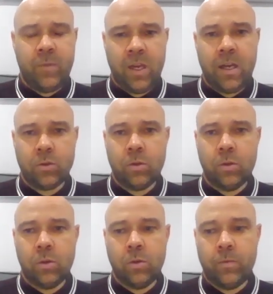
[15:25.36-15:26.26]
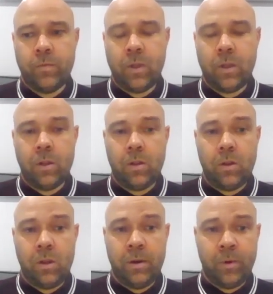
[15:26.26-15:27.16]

Yeah. So yeah,